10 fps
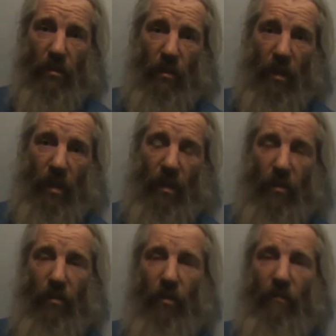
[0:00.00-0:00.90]
and I
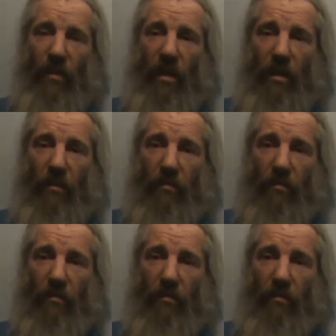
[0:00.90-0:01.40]
got it off there.